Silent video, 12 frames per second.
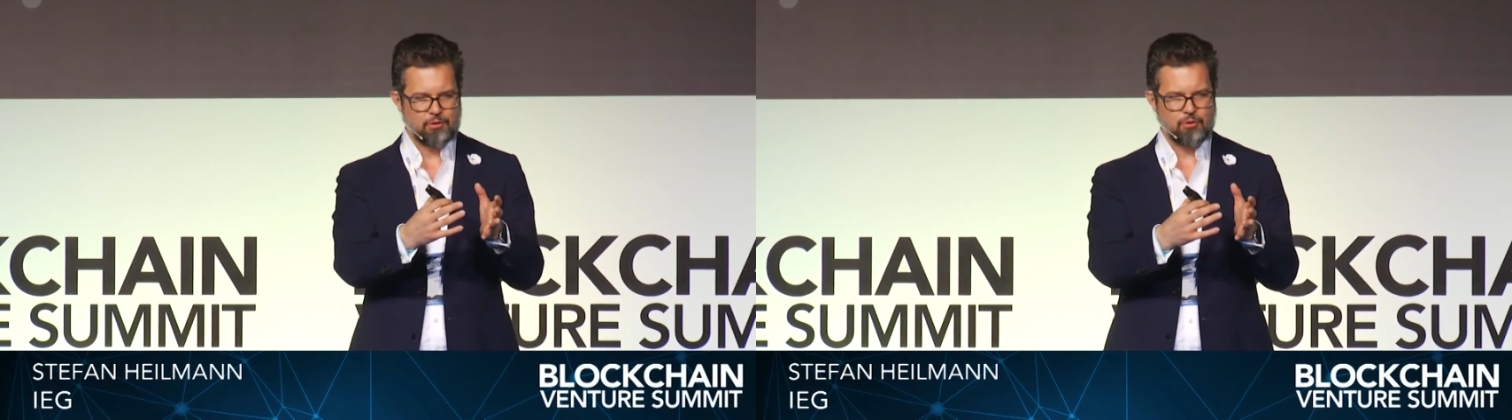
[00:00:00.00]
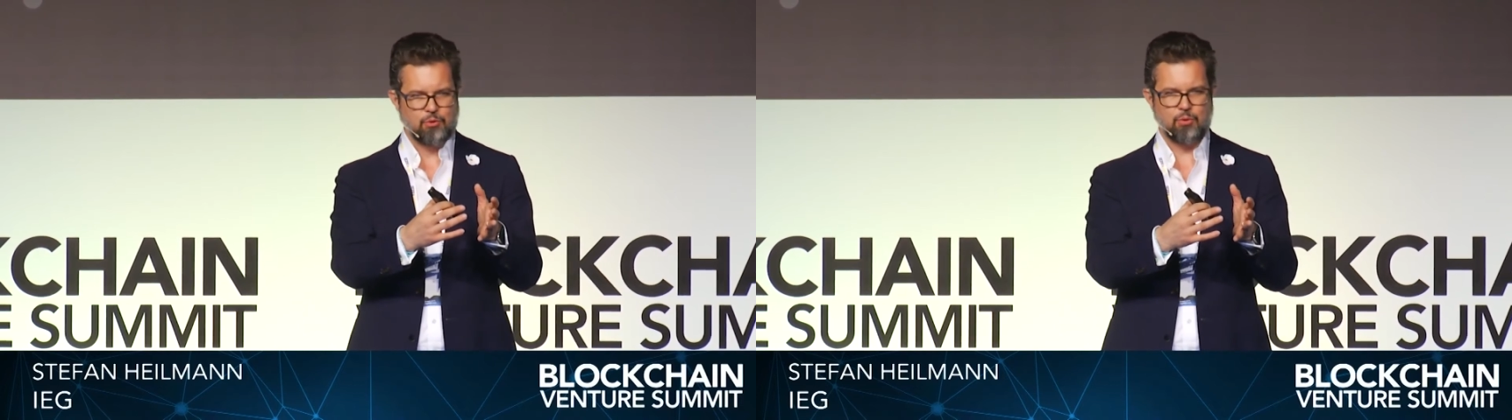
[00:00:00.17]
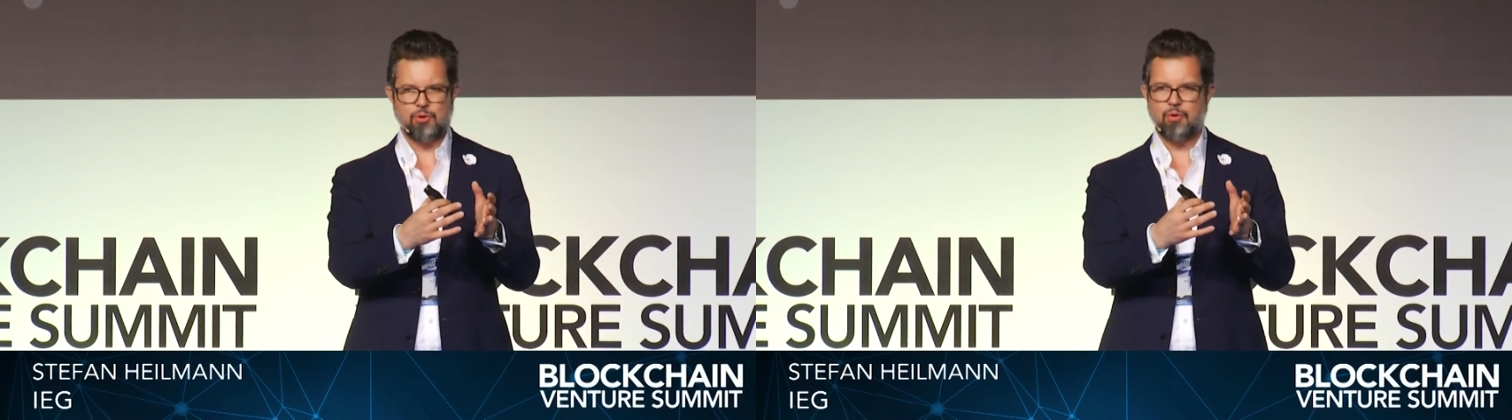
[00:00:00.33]

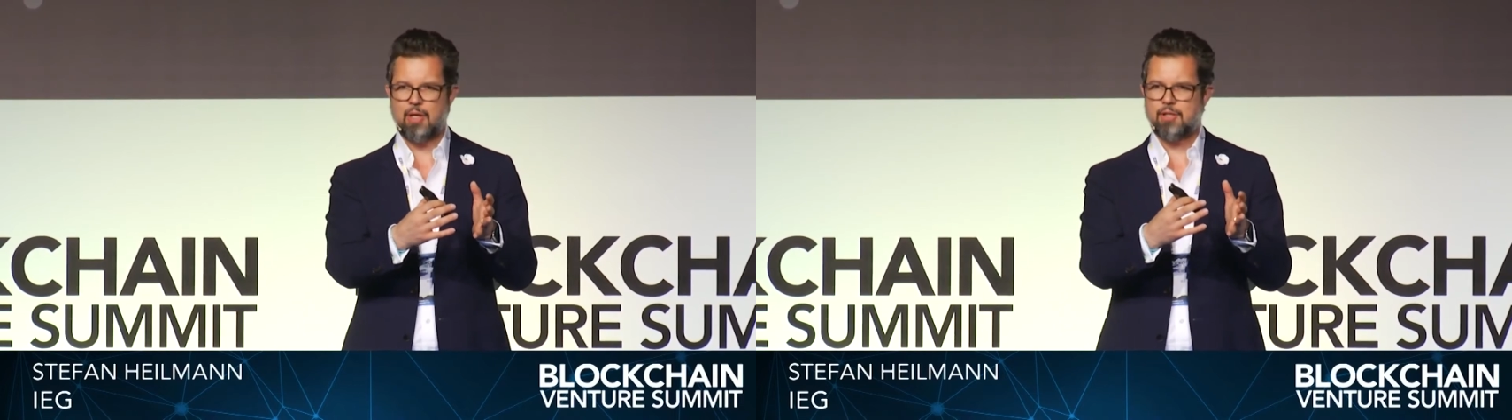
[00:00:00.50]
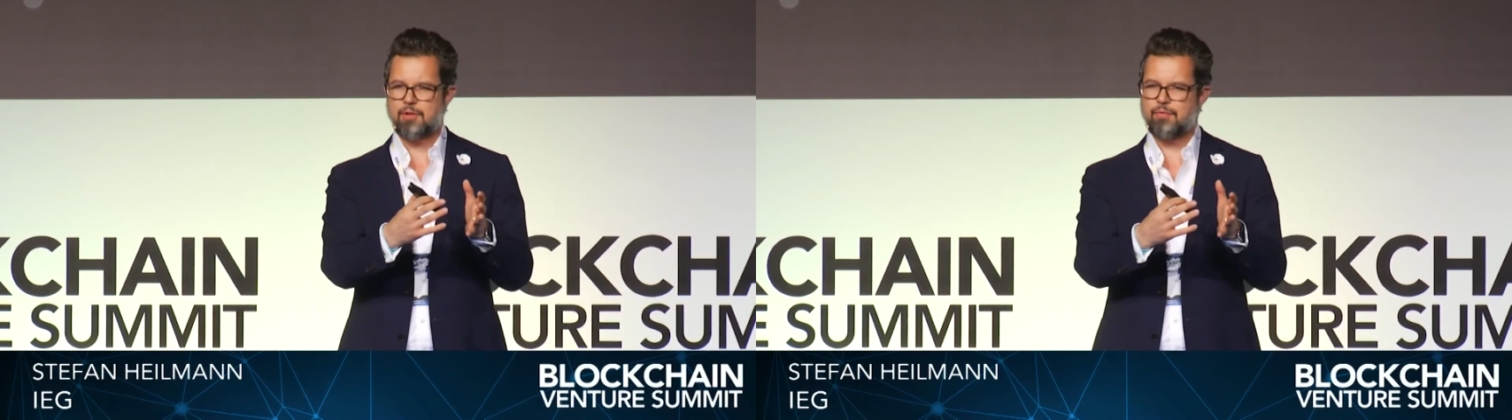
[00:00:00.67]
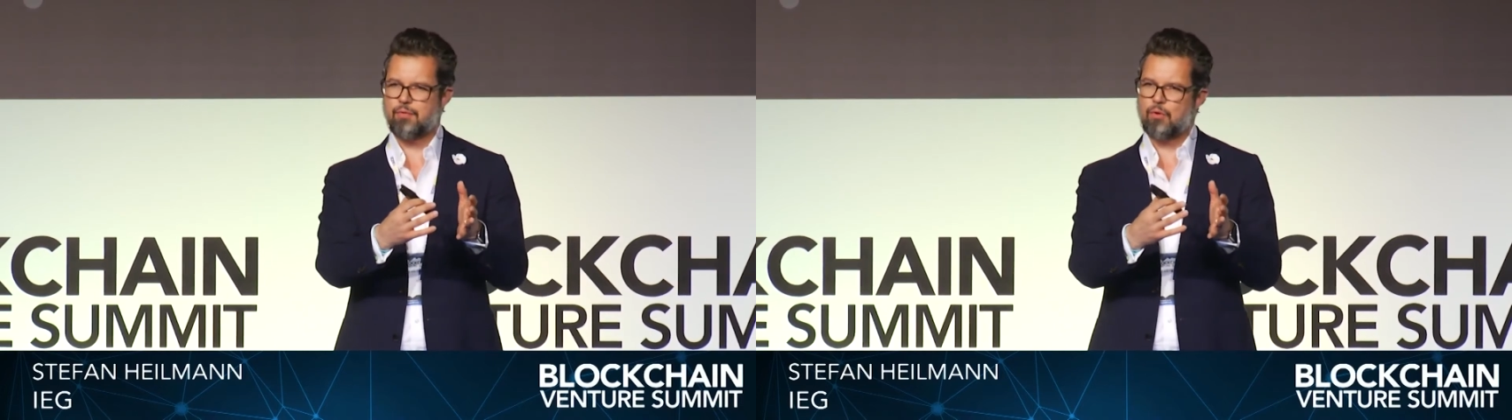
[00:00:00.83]
to
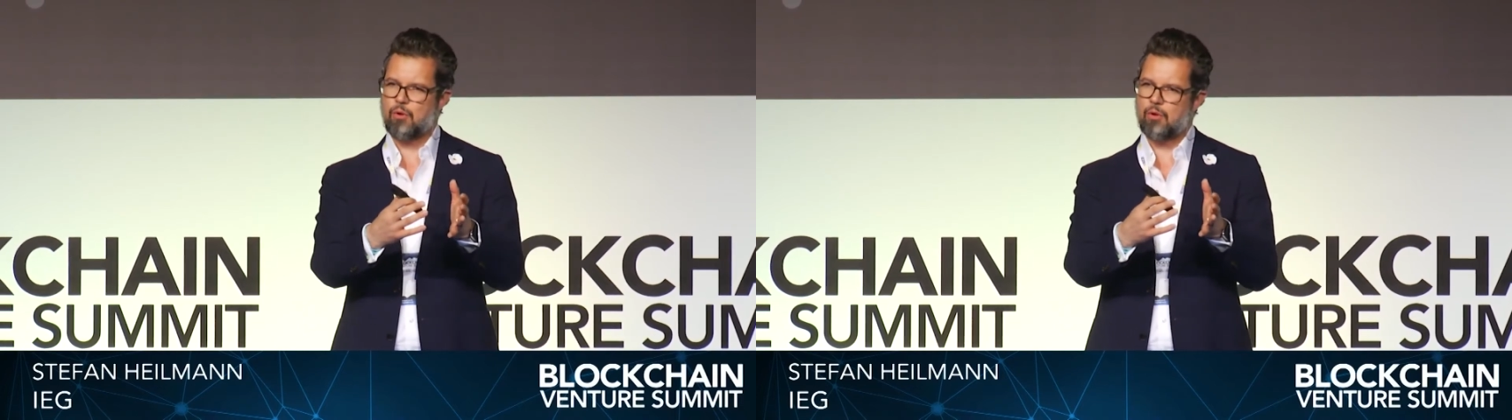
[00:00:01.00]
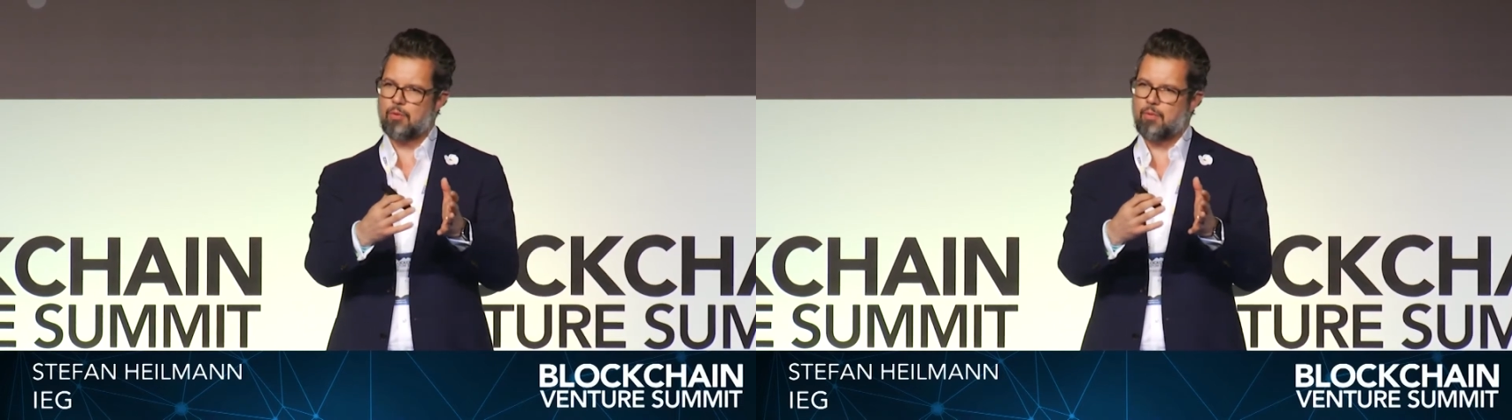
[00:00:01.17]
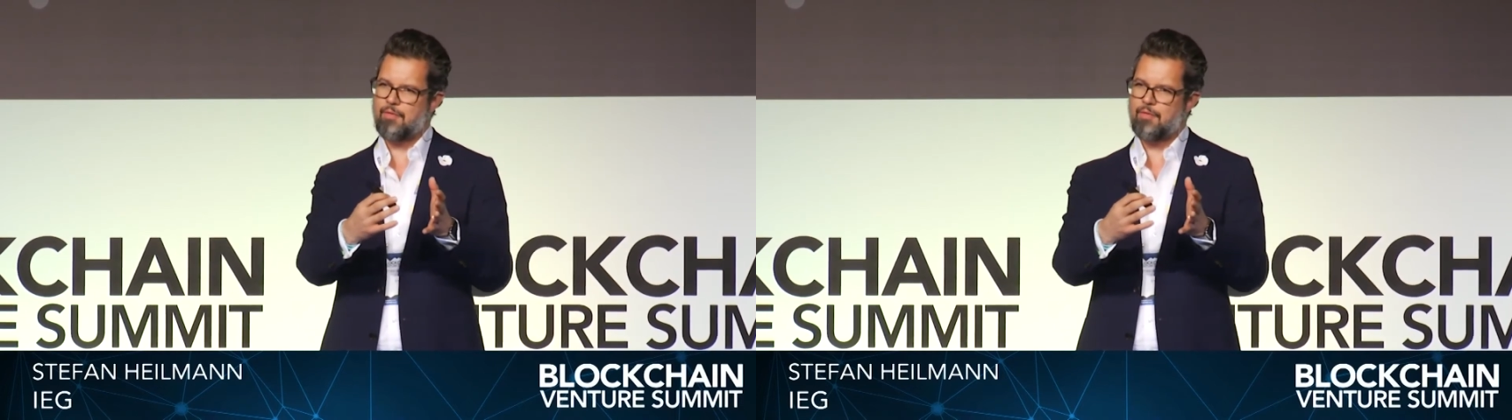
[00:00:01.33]
transfer